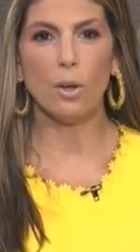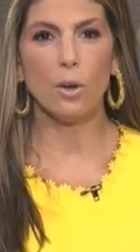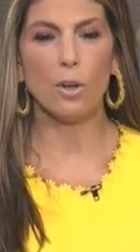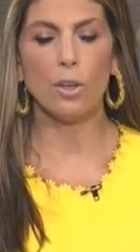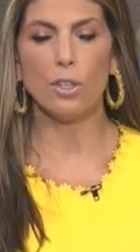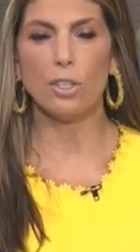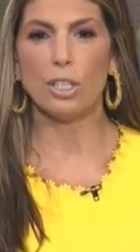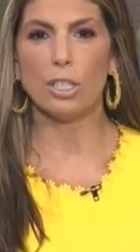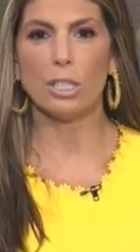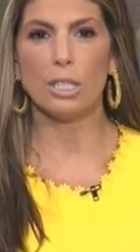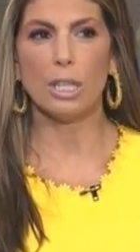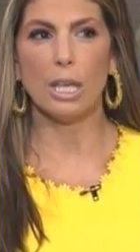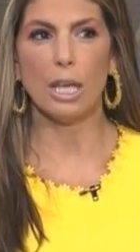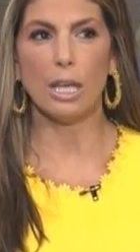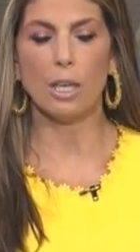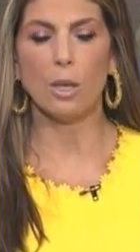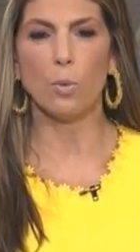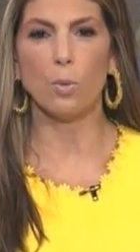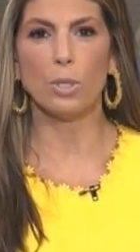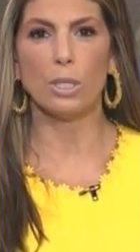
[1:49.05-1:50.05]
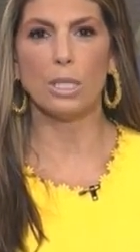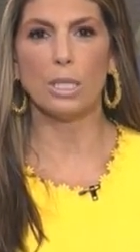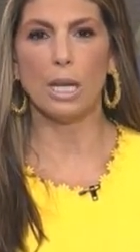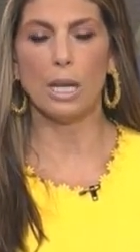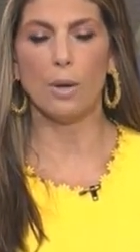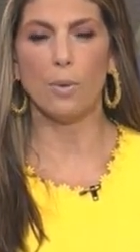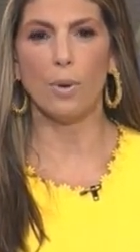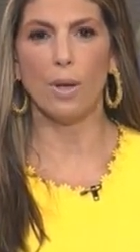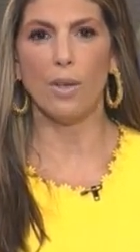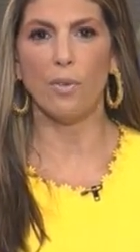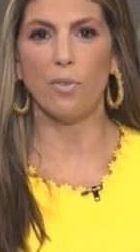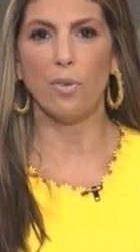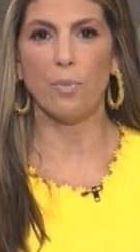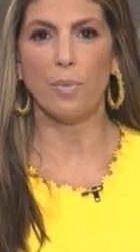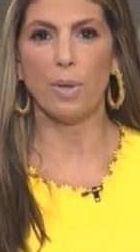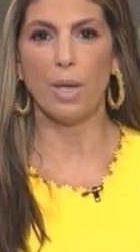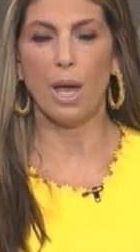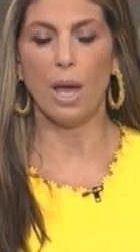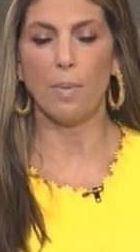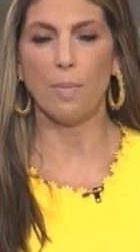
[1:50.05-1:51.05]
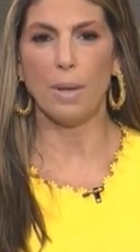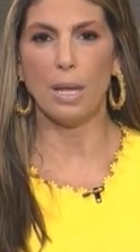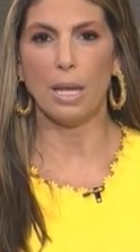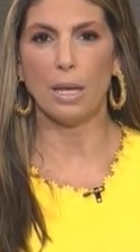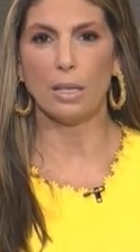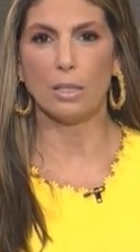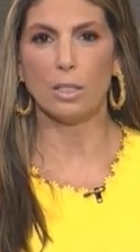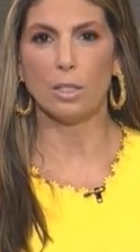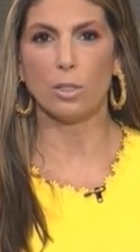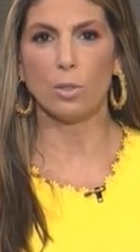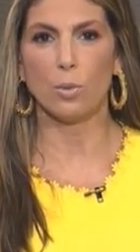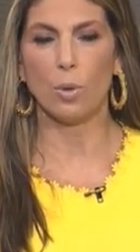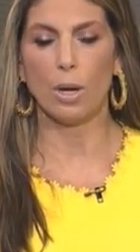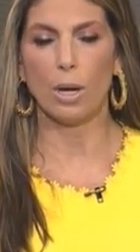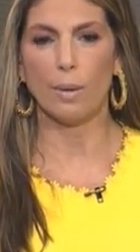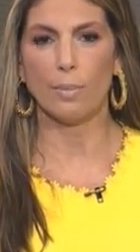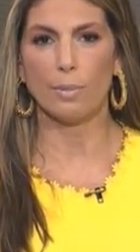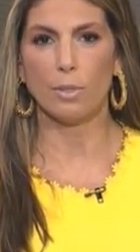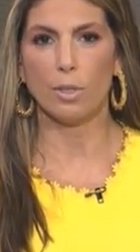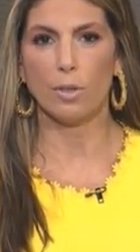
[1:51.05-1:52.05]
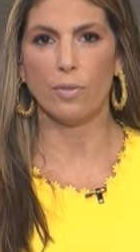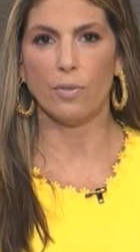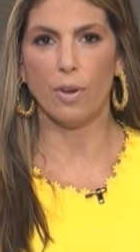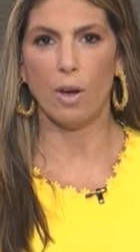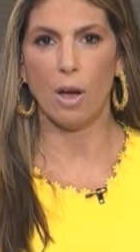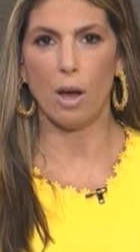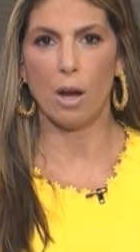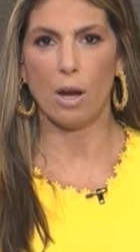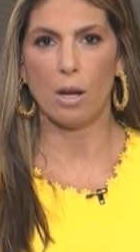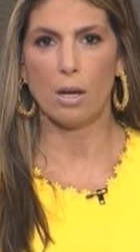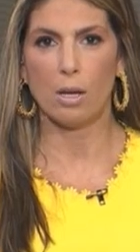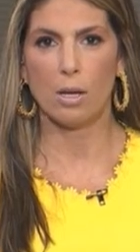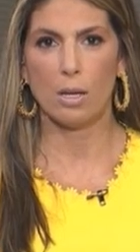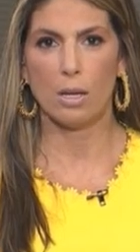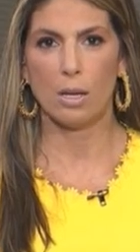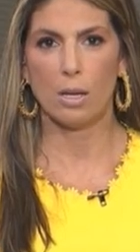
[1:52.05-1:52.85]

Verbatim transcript: or you just think you would stay away from Beyond Meat because it's run up too far?